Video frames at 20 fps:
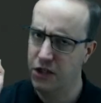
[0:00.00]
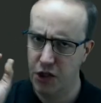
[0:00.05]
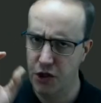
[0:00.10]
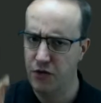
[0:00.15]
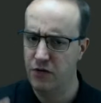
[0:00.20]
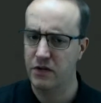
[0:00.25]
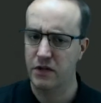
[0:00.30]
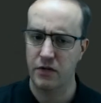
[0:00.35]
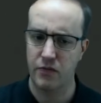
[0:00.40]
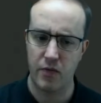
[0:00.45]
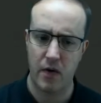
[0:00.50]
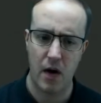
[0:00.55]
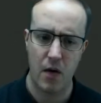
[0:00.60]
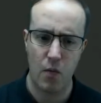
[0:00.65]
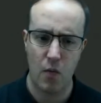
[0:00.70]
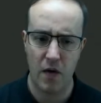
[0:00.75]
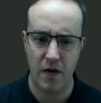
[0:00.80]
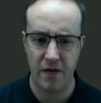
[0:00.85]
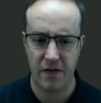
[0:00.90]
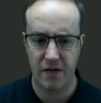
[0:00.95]
Choose the
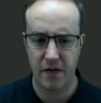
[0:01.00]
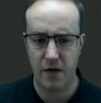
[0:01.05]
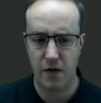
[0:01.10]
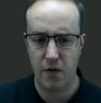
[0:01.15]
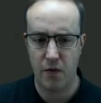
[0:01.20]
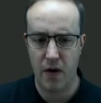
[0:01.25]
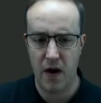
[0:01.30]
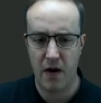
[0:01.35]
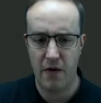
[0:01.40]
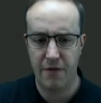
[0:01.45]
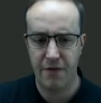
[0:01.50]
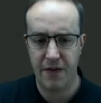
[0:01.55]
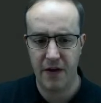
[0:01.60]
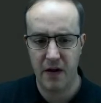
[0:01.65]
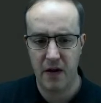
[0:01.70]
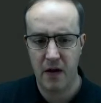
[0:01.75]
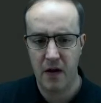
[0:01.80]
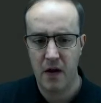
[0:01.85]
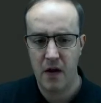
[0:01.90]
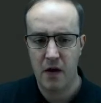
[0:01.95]
right ones that you're
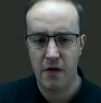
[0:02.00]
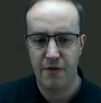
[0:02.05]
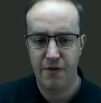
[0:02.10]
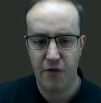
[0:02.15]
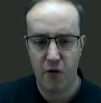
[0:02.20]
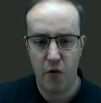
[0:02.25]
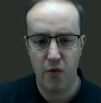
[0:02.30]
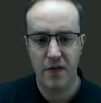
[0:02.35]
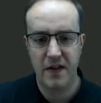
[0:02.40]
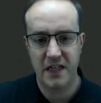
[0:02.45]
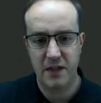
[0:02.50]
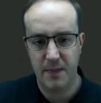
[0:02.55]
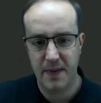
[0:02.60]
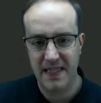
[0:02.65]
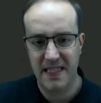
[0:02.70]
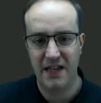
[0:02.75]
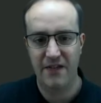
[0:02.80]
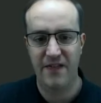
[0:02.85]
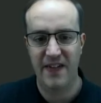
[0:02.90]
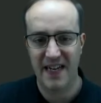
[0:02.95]
after for the
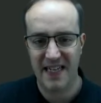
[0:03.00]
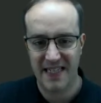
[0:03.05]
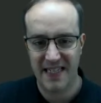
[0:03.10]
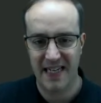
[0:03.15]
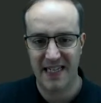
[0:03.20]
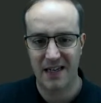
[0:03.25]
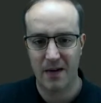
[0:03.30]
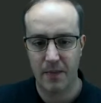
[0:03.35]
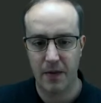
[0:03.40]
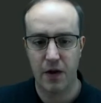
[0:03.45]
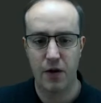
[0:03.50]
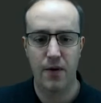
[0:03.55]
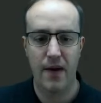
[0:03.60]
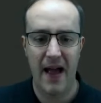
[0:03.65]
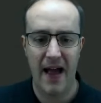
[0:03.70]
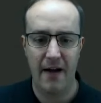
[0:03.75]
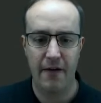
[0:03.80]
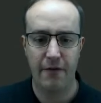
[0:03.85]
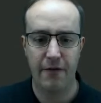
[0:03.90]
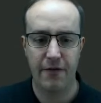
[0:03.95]
specific setup that you
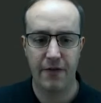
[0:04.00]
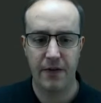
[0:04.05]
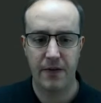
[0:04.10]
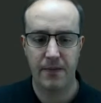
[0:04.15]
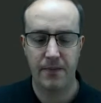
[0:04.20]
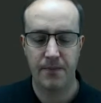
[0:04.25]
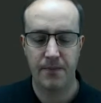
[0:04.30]
have.